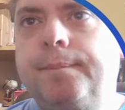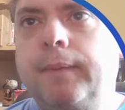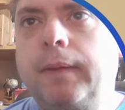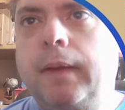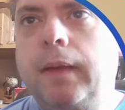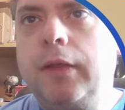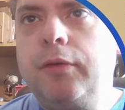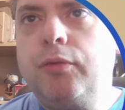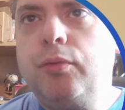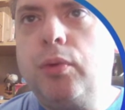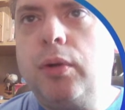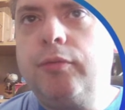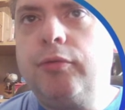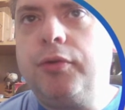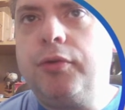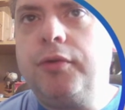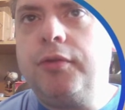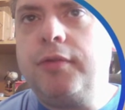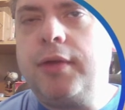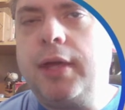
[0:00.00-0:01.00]
that's all I've
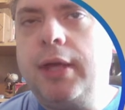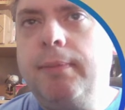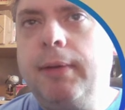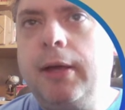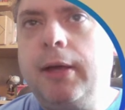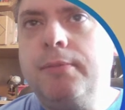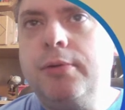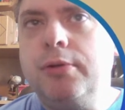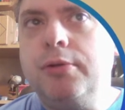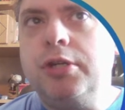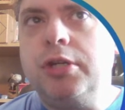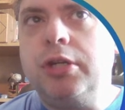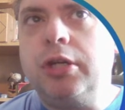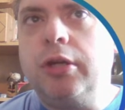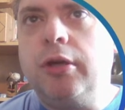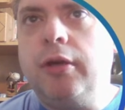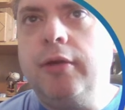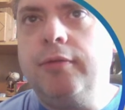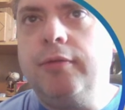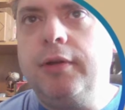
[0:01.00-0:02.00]
got to say about
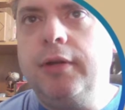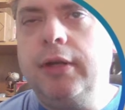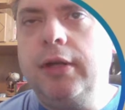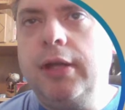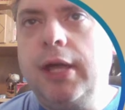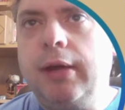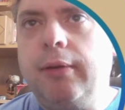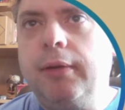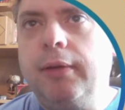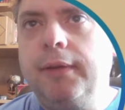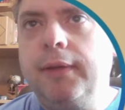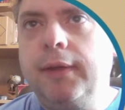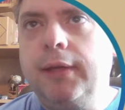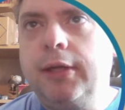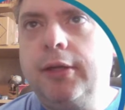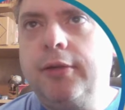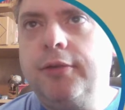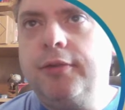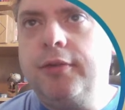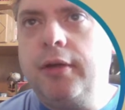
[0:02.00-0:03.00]
Bhujingai for now, I
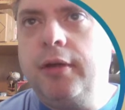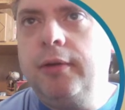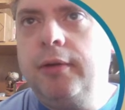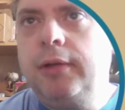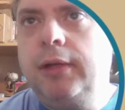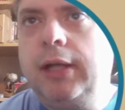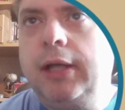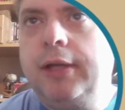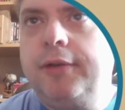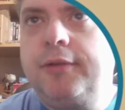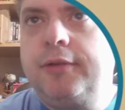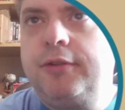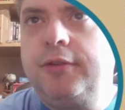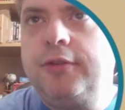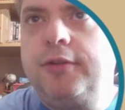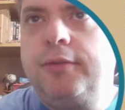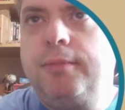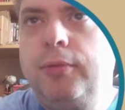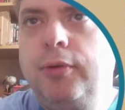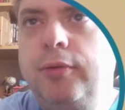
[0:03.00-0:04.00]
think. So let's
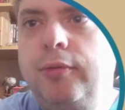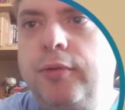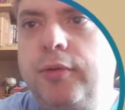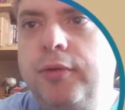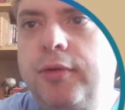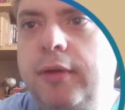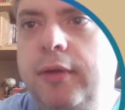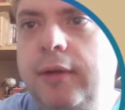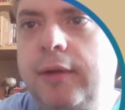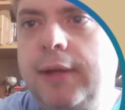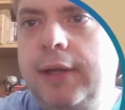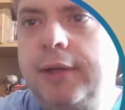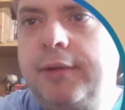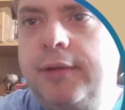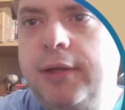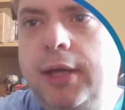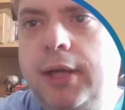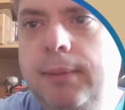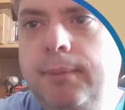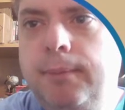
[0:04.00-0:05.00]
just move on to the
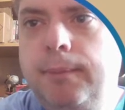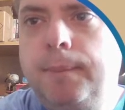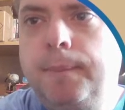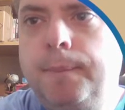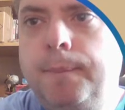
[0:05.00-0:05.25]
next game.